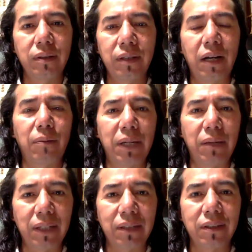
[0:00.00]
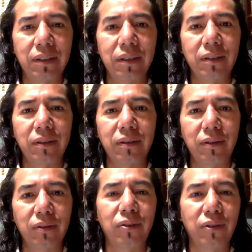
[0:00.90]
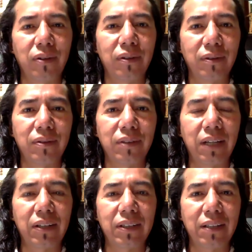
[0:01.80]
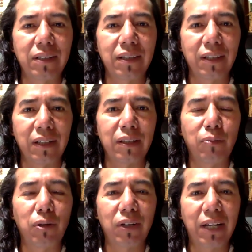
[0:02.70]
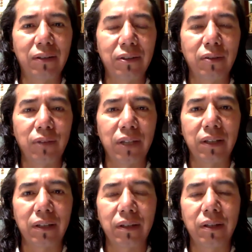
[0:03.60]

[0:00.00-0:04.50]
there are many, but, you know, sacred sites in the, in the volcanoes of the